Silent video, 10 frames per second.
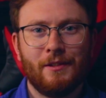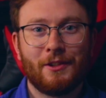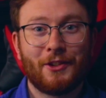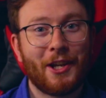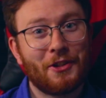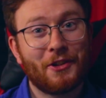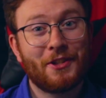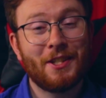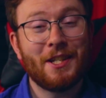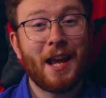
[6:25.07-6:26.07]
So as you can
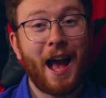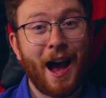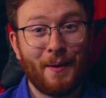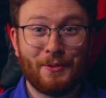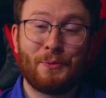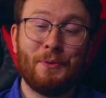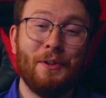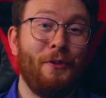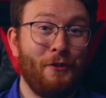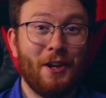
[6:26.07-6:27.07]
see, I was
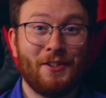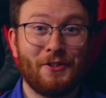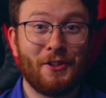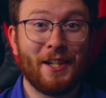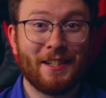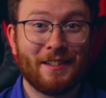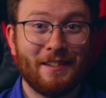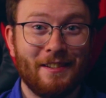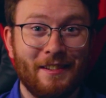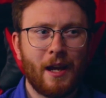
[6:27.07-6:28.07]
really frustrated.
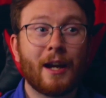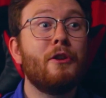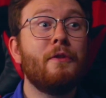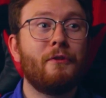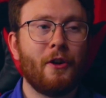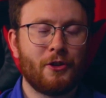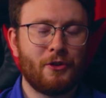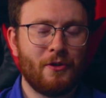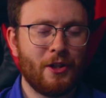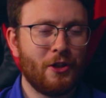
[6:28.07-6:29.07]
A good
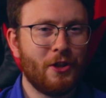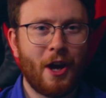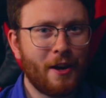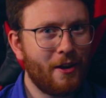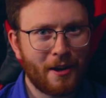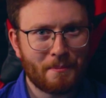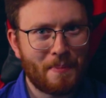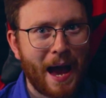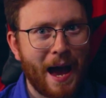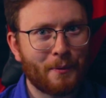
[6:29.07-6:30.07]
frustration, not a
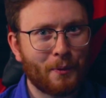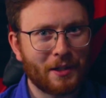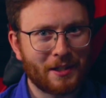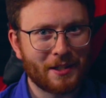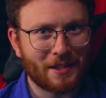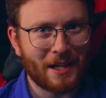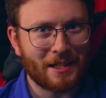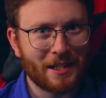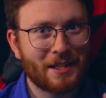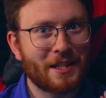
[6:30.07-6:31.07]
bad one, because I
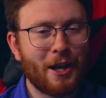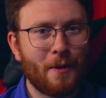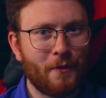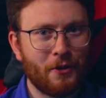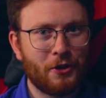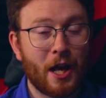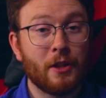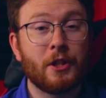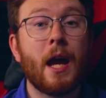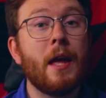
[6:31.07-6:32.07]
did sign up for the
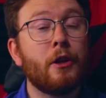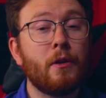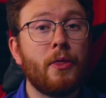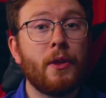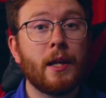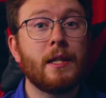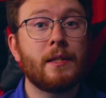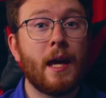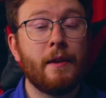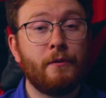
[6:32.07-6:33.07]
challenge. And the good thing is
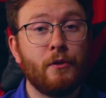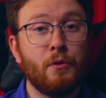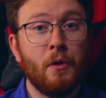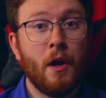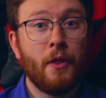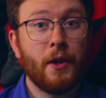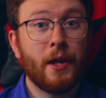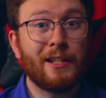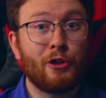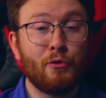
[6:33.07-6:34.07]
that if you
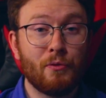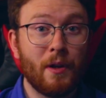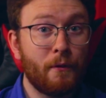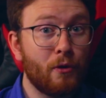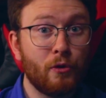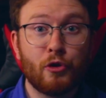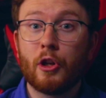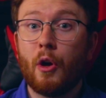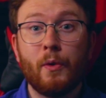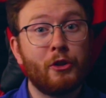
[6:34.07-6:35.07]
think it's too difficult, you
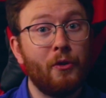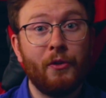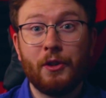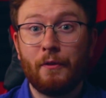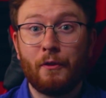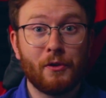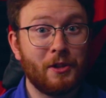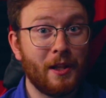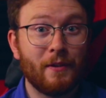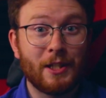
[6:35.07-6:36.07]
can always turn the
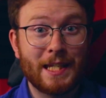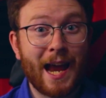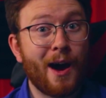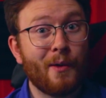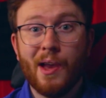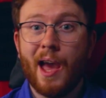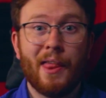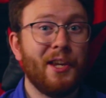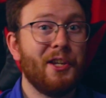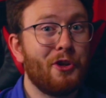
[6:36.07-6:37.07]
difficulty level down,
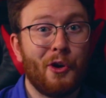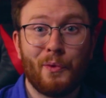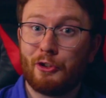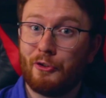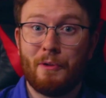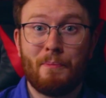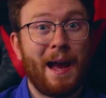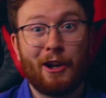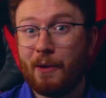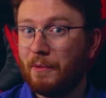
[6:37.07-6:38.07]
and then you can always turn it
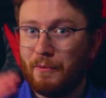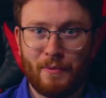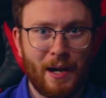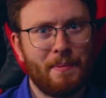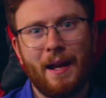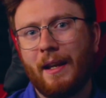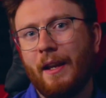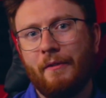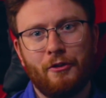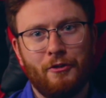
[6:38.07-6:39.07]
back up right back
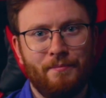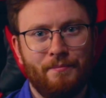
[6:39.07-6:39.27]
after.